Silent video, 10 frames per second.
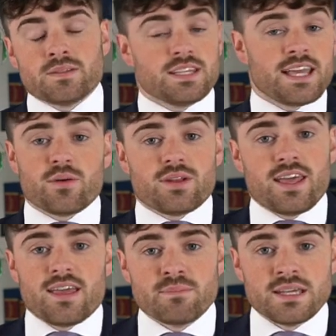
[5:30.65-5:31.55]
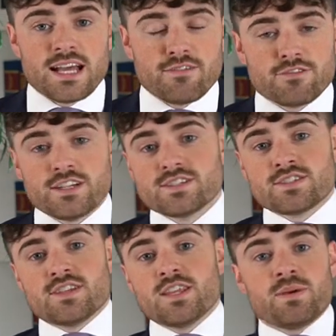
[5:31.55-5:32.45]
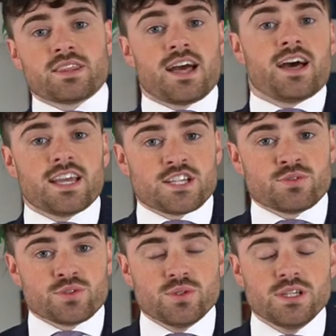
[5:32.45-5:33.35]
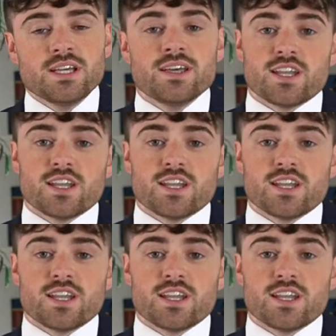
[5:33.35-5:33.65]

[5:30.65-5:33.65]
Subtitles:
Did they calculate a mean average? Did they pick the highest result?